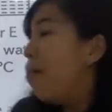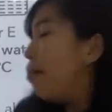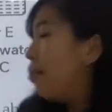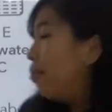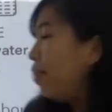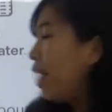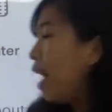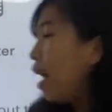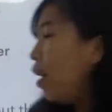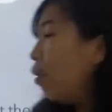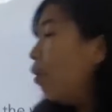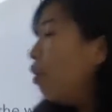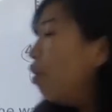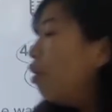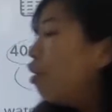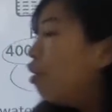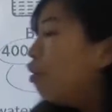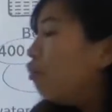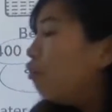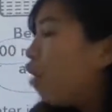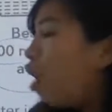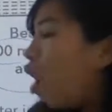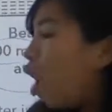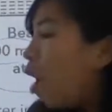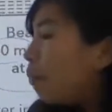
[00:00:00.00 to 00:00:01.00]
Now,
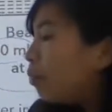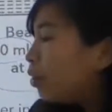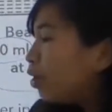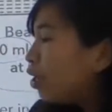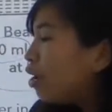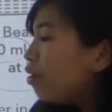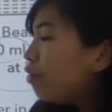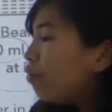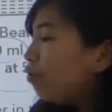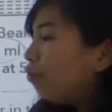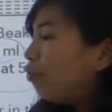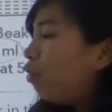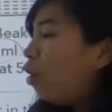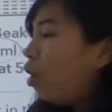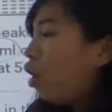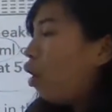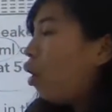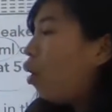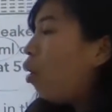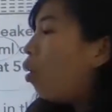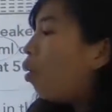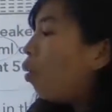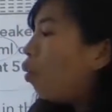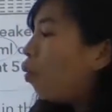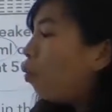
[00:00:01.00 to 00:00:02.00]
for option 4,
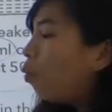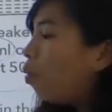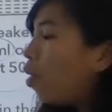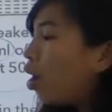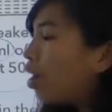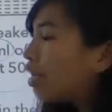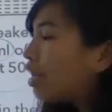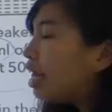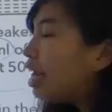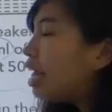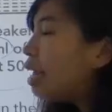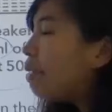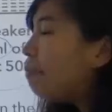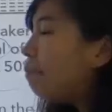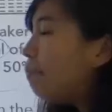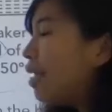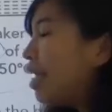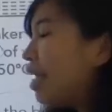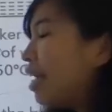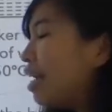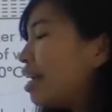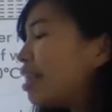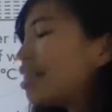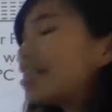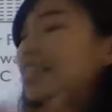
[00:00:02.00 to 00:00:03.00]
water in
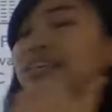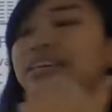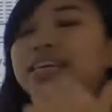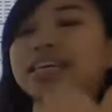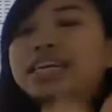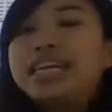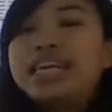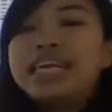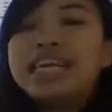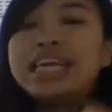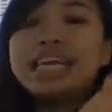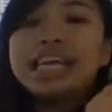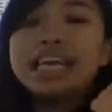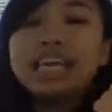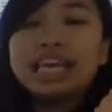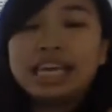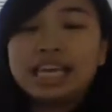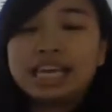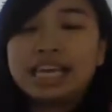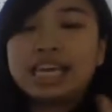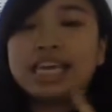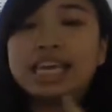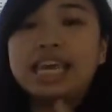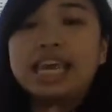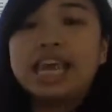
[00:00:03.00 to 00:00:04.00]
beakers D,
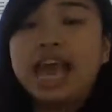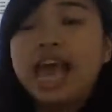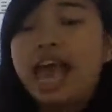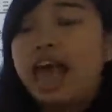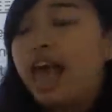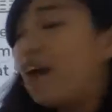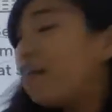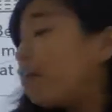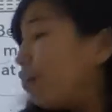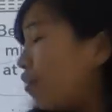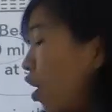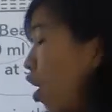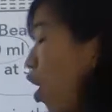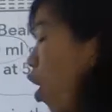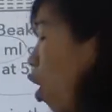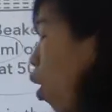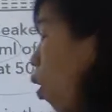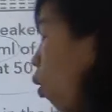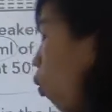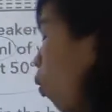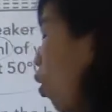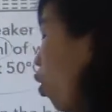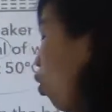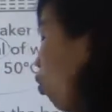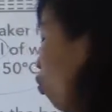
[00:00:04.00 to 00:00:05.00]
E, F
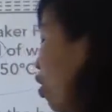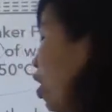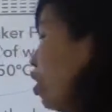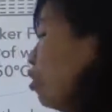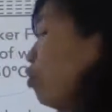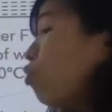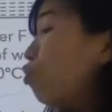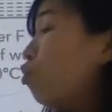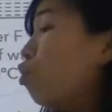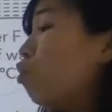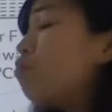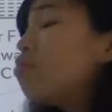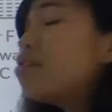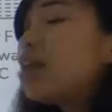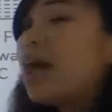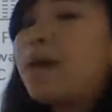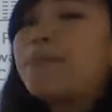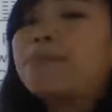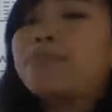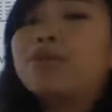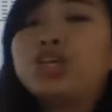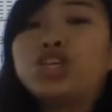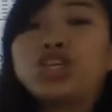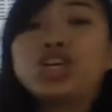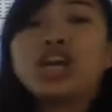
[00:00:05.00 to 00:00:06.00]
will reach room
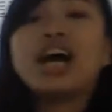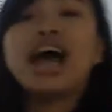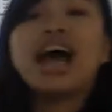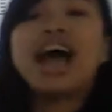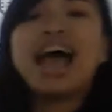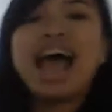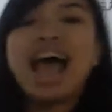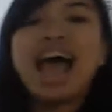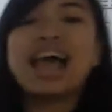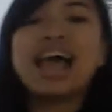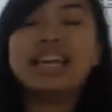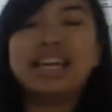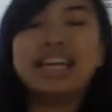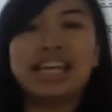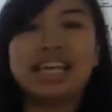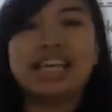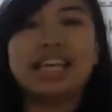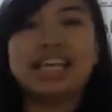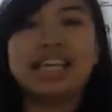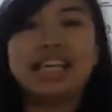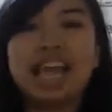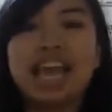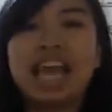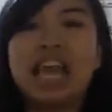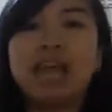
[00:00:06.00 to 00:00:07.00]
temperature at the
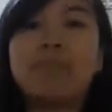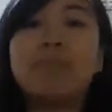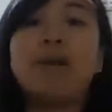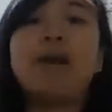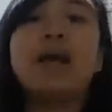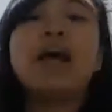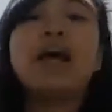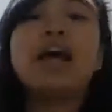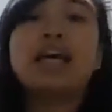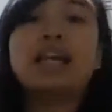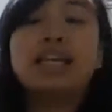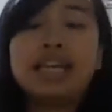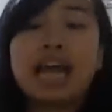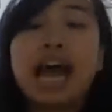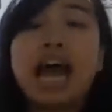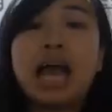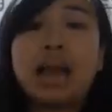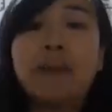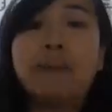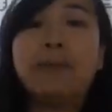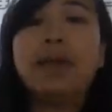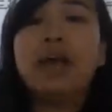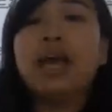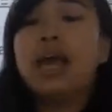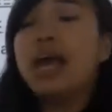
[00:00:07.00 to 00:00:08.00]
same
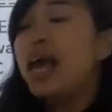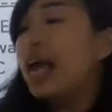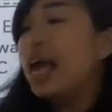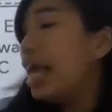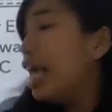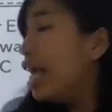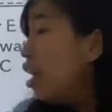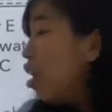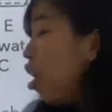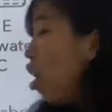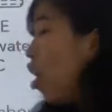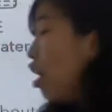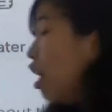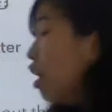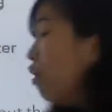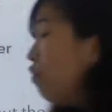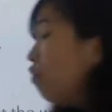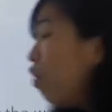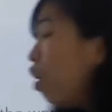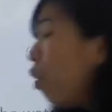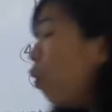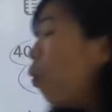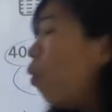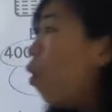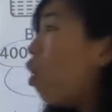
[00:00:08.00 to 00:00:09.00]
time. In order
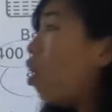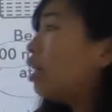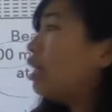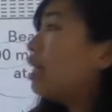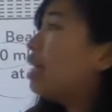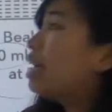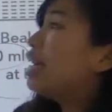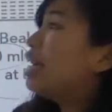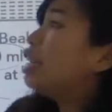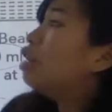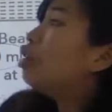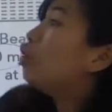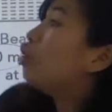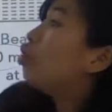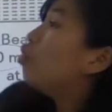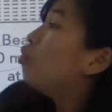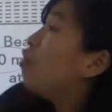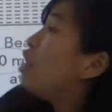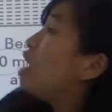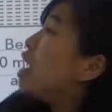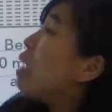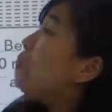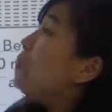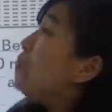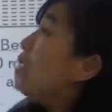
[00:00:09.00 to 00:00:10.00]
for water in
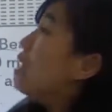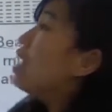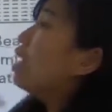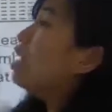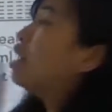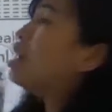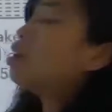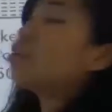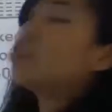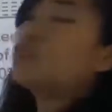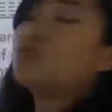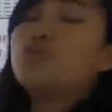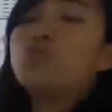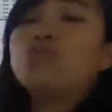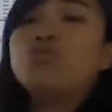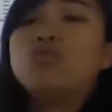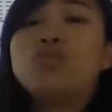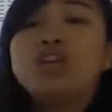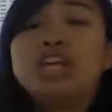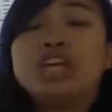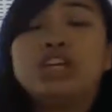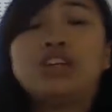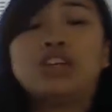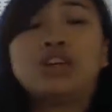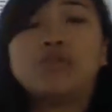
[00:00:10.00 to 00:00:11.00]
3 beakers to
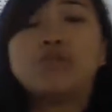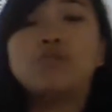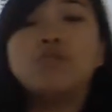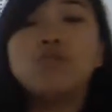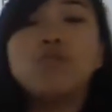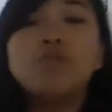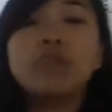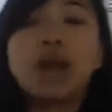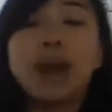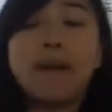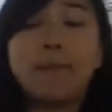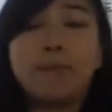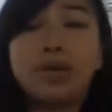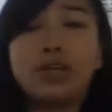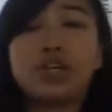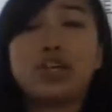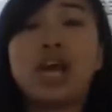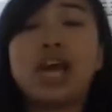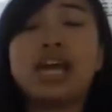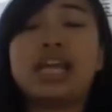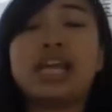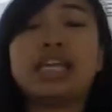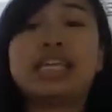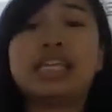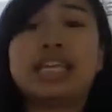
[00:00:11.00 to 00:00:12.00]
reach the room temperature
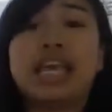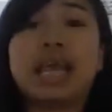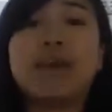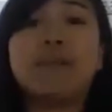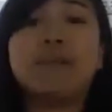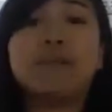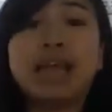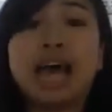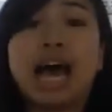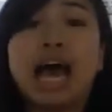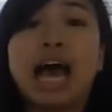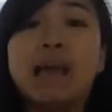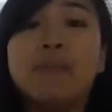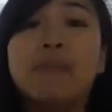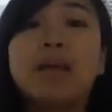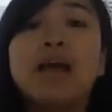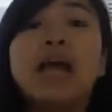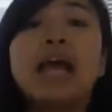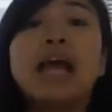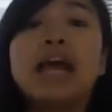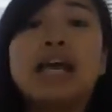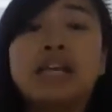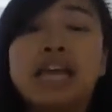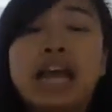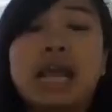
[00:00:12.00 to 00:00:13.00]
at the same time,
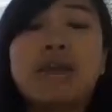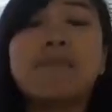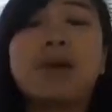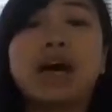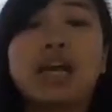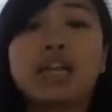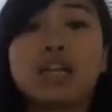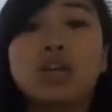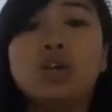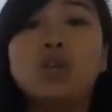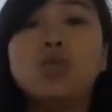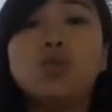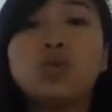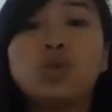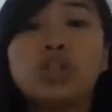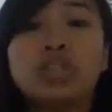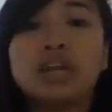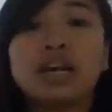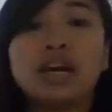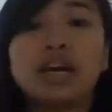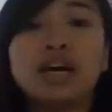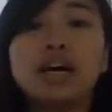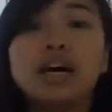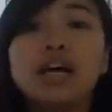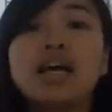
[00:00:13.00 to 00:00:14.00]
they must lose
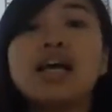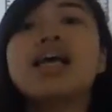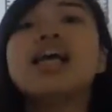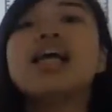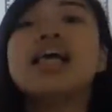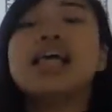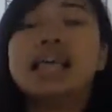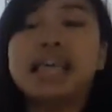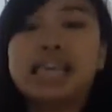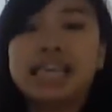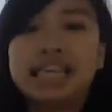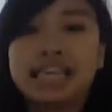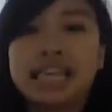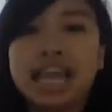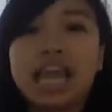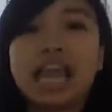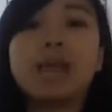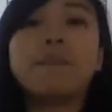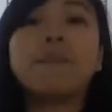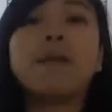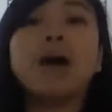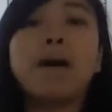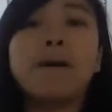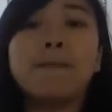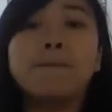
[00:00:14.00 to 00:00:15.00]
the
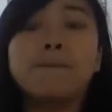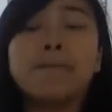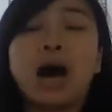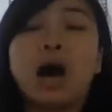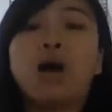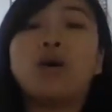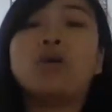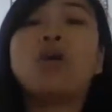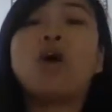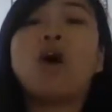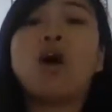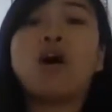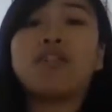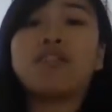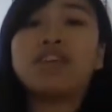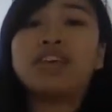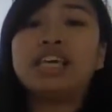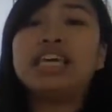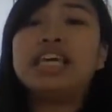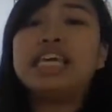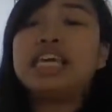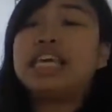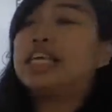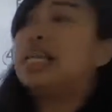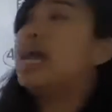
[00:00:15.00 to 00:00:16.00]
same amount of
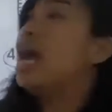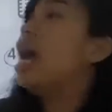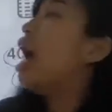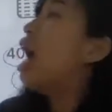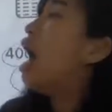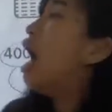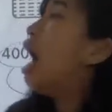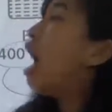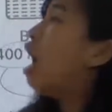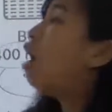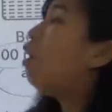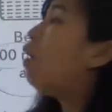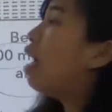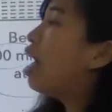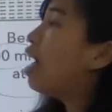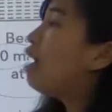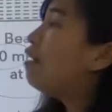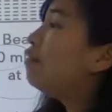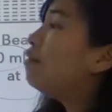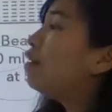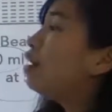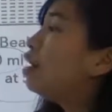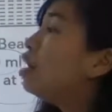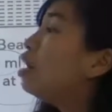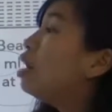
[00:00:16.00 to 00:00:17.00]
heat.
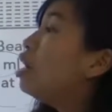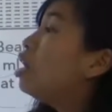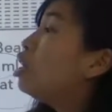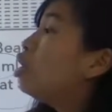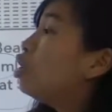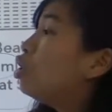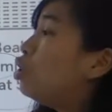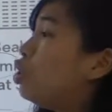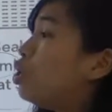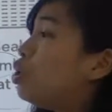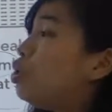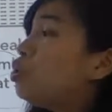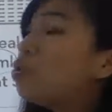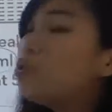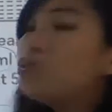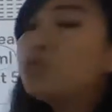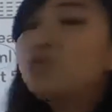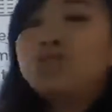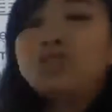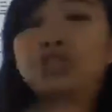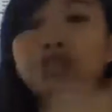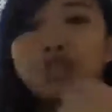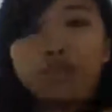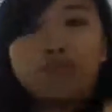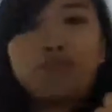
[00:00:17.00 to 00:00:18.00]
However, due to
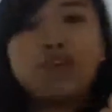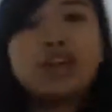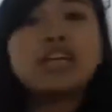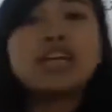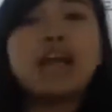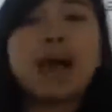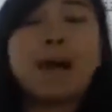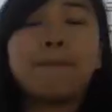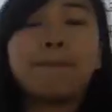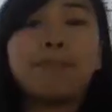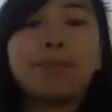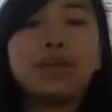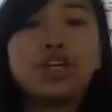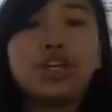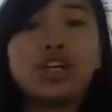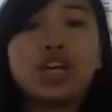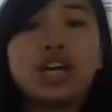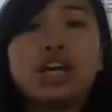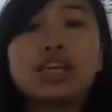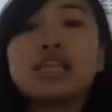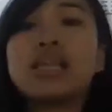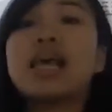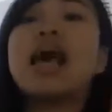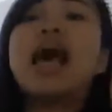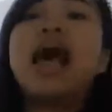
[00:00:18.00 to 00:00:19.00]
different
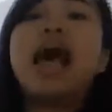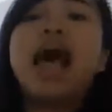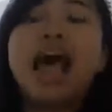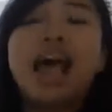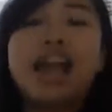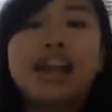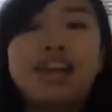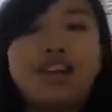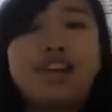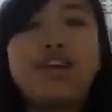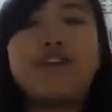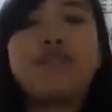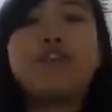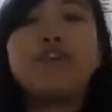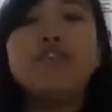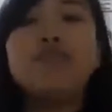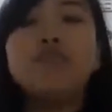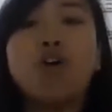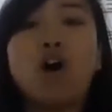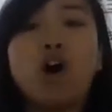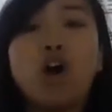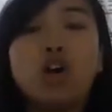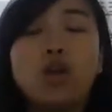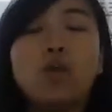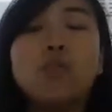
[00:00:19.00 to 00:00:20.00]
temperatures and different
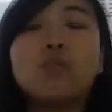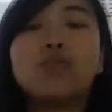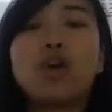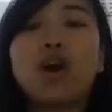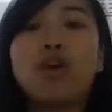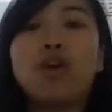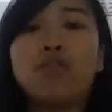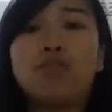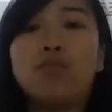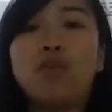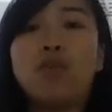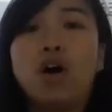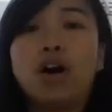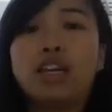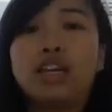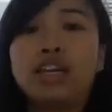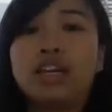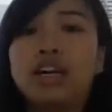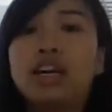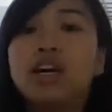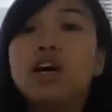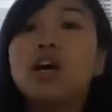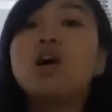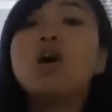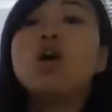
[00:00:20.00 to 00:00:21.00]
volumes of
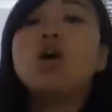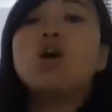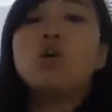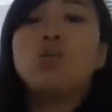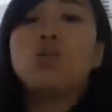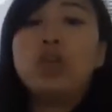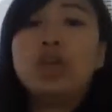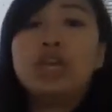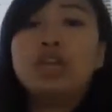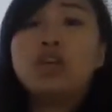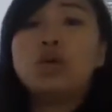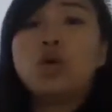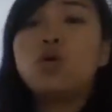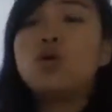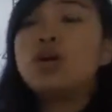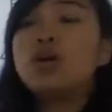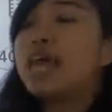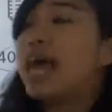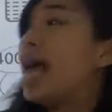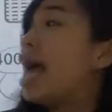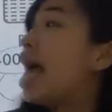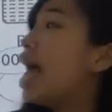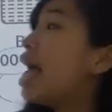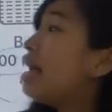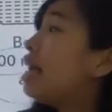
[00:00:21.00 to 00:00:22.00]
water, we know
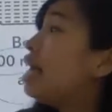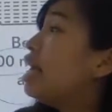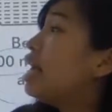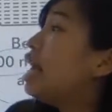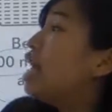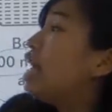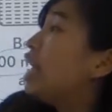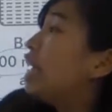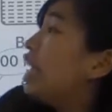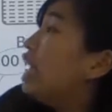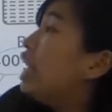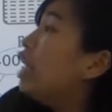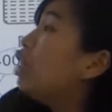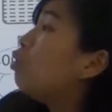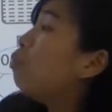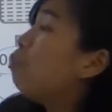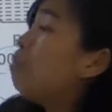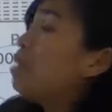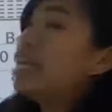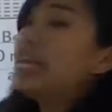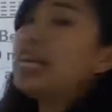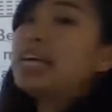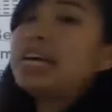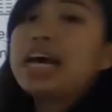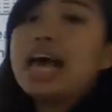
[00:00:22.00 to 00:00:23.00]
that each
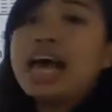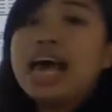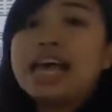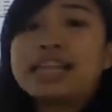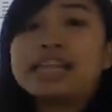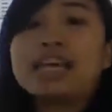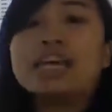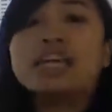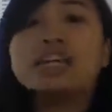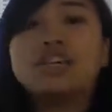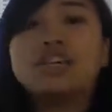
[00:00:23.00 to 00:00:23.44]
beaker has a